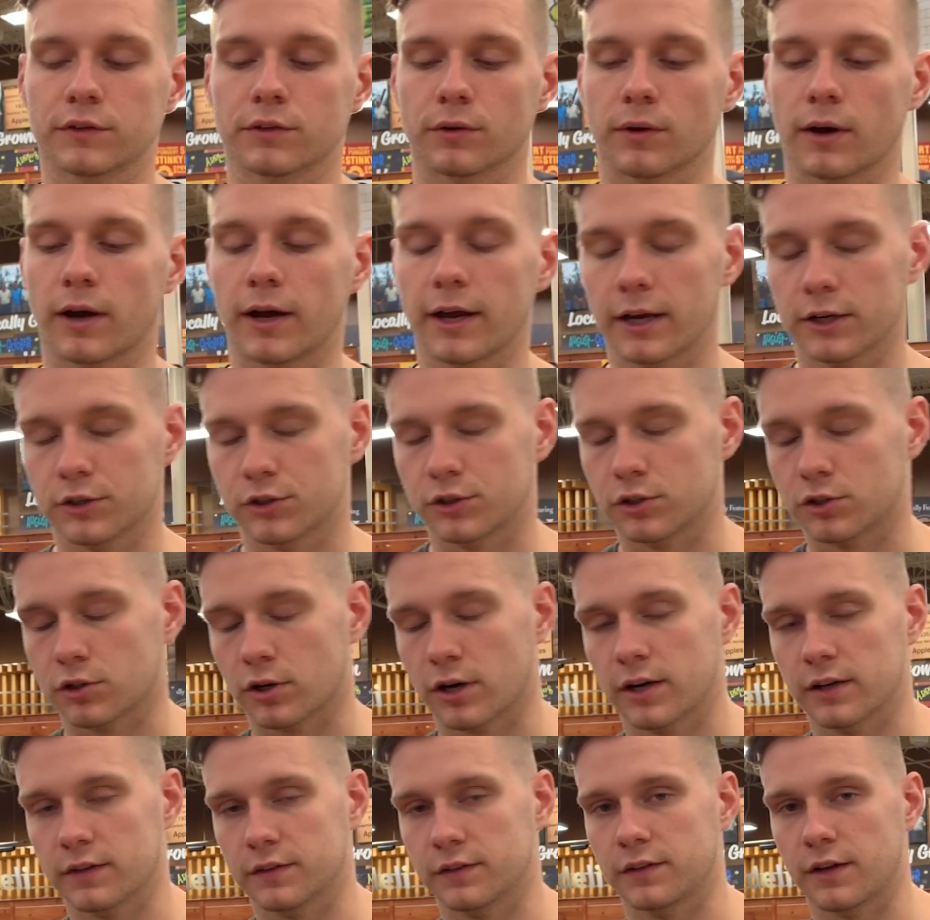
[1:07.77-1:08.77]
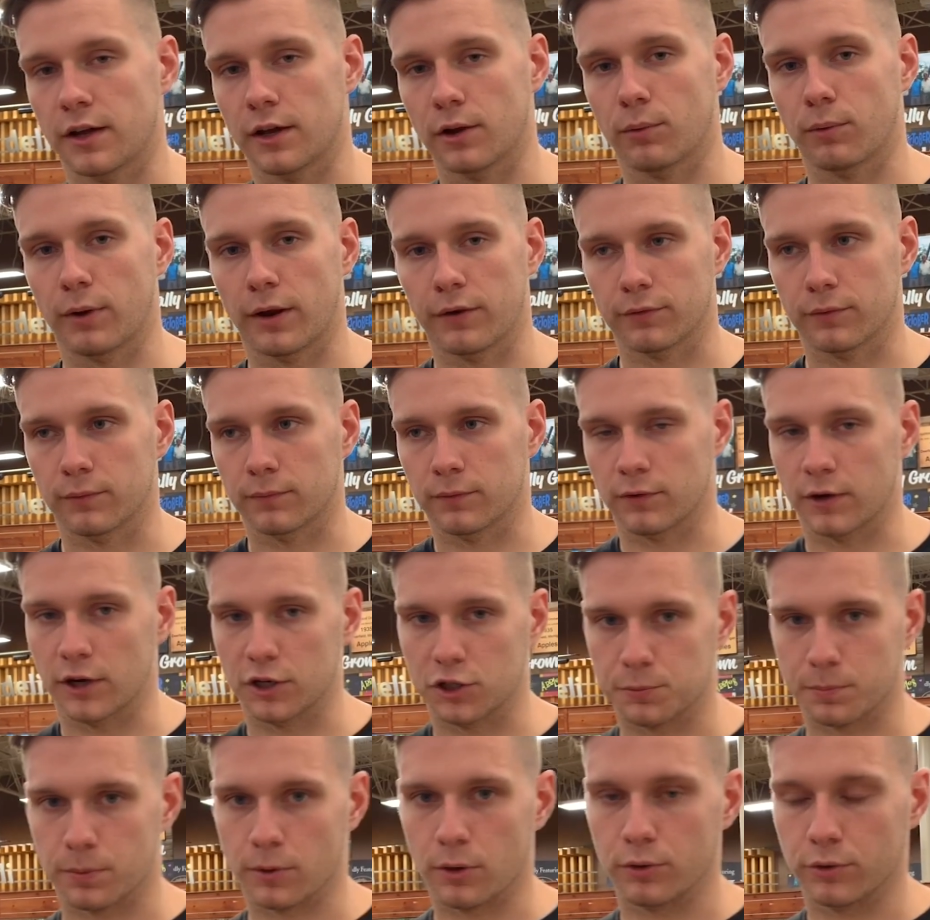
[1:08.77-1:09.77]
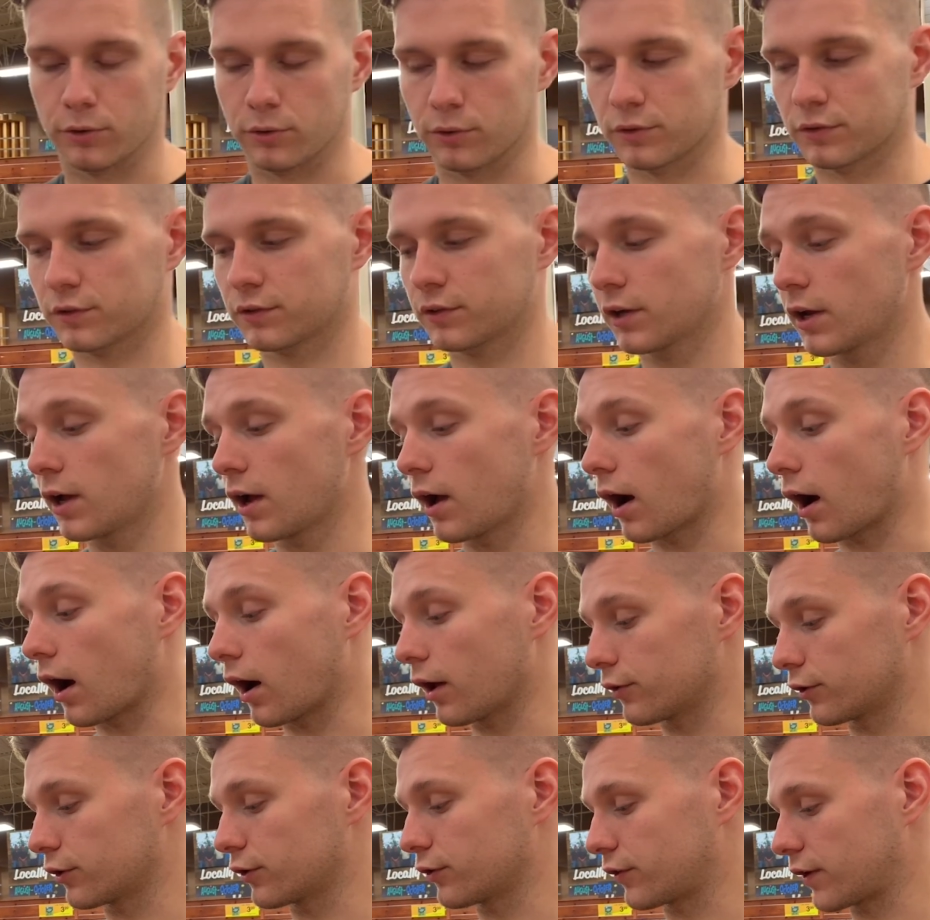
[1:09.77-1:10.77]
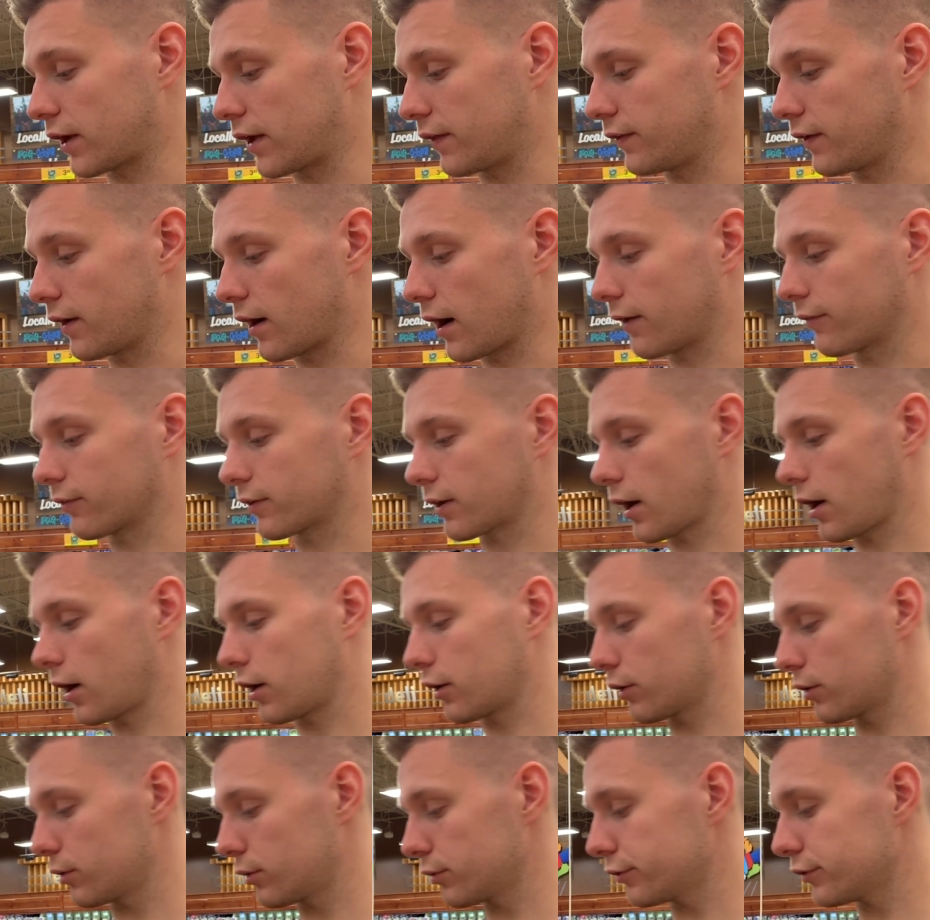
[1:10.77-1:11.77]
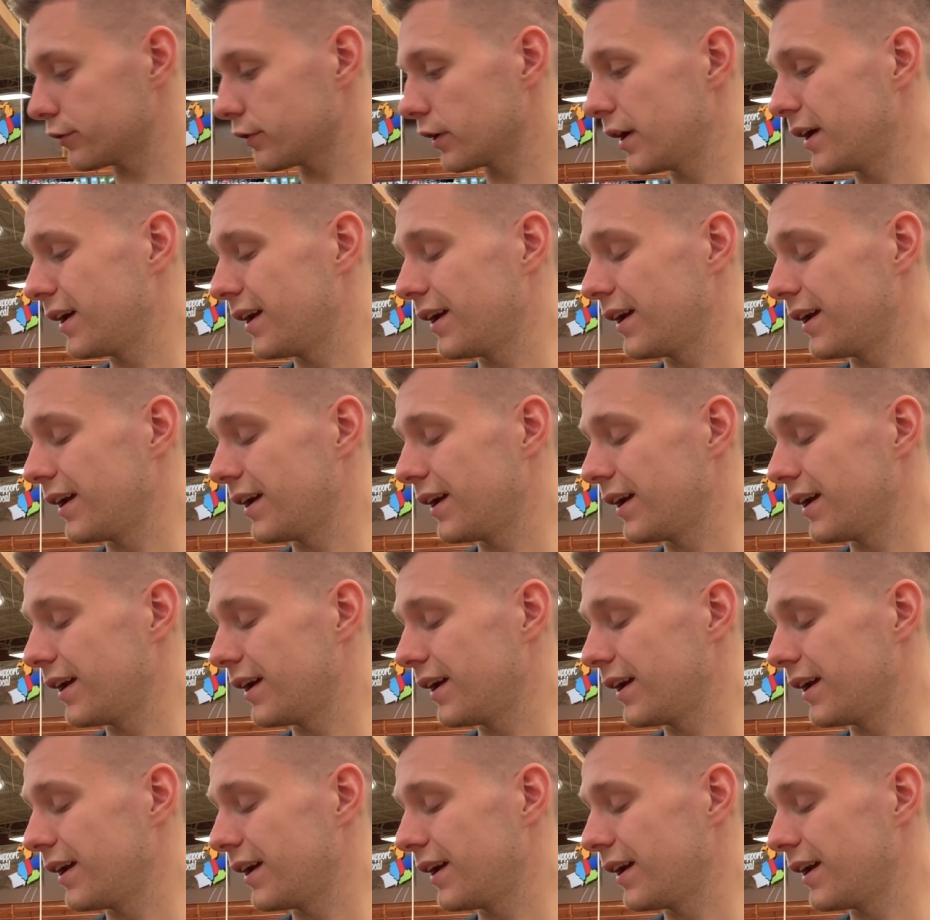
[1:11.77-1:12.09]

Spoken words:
so I actually try to stay away from fresh produce other than the avocados.